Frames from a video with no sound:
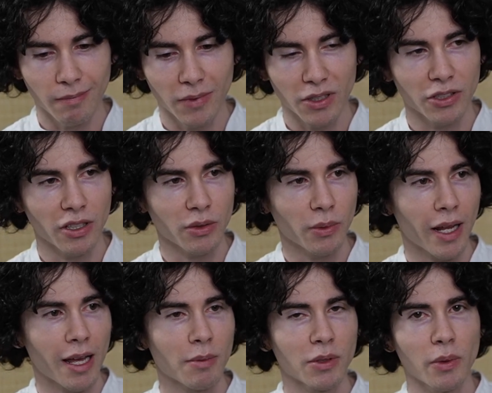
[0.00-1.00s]
It's just what
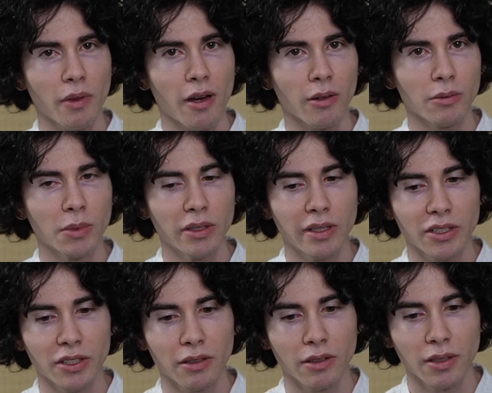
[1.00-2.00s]
happens with autoimmune
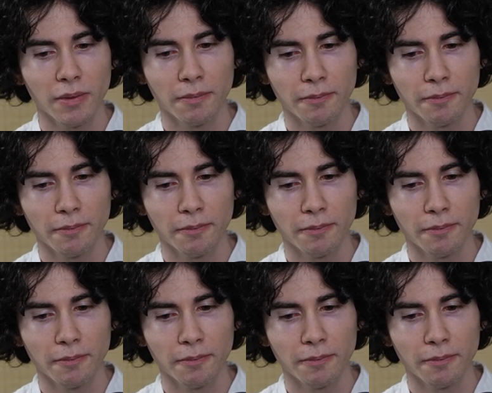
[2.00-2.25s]
issues.